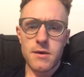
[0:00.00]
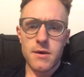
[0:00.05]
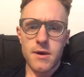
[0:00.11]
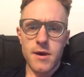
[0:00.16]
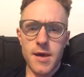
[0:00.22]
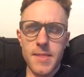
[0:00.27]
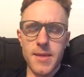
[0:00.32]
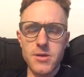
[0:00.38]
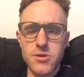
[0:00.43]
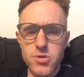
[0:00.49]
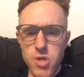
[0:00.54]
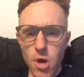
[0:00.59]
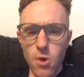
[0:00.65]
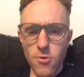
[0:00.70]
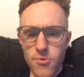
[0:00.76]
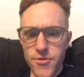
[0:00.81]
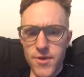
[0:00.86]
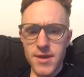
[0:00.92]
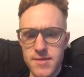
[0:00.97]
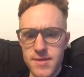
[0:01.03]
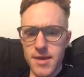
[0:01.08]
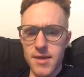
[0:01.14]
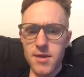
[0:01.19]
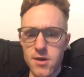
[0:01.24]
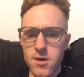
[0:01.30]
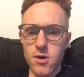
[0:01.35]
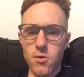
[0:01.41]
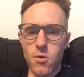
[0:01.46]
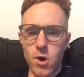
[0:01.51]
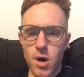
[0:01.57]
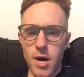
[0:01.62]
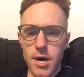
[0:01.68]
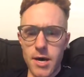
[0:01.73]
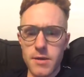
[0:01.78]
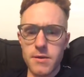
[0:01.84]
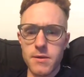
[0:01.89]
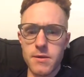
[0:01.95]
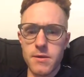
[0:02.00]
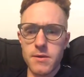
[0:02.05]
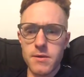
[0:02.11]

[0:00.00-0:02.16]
and they don't think they can go on,